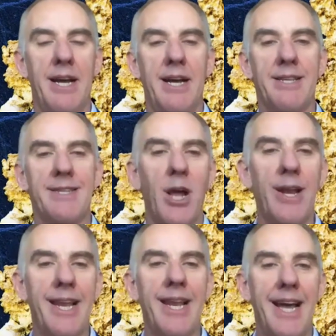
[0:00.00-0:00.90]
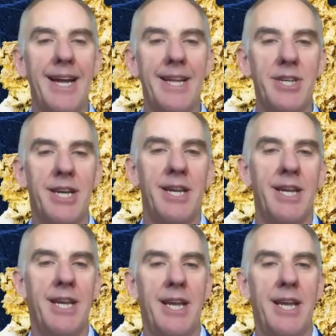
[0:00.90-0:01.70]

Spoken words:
slightly larger